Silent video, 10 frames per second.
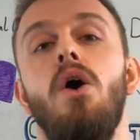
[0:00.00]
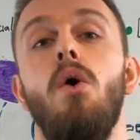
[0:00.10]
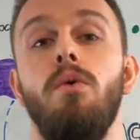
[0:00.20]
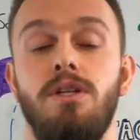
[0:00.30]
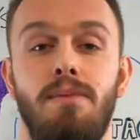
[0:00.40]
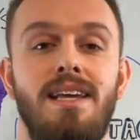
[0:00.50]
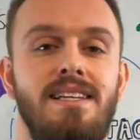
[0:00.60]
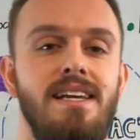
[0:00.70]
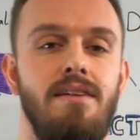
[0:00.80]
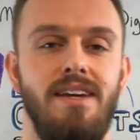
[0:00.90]
which is
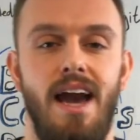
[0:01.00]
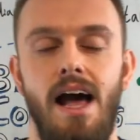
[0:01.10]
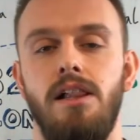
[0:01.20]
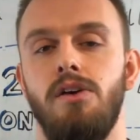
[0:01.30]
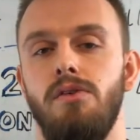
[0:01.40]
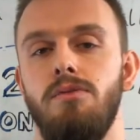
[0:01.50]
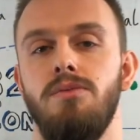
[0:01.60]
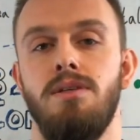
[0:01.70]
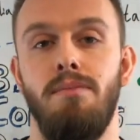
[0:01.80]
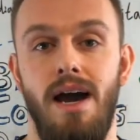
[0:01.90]
basically giving algorithms
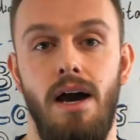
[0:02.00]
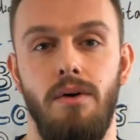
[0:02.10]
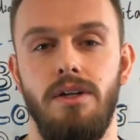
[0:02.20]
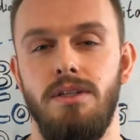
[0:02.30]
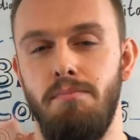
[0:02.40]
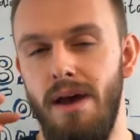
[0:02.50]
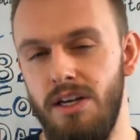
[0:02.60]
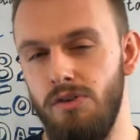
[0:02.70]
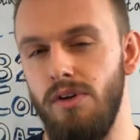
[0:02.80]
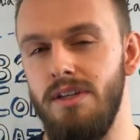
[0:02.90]
the power to
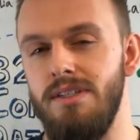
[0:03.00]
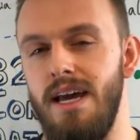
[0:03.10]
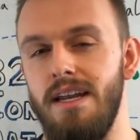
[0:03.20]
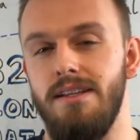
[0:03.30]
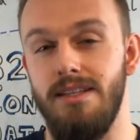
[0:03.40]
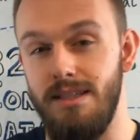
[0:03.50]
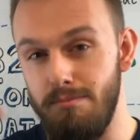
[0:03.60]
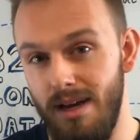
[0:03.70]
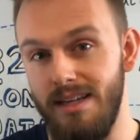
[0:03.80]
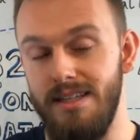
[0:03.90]
better understand the
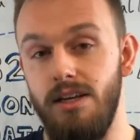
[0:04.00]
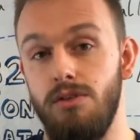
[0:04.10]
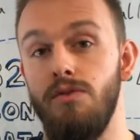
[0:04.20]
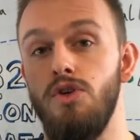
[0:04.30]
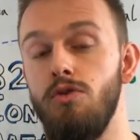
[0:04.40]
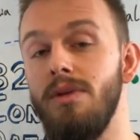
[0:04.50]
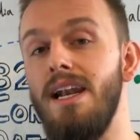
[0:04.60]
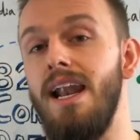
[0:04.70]
semantics of human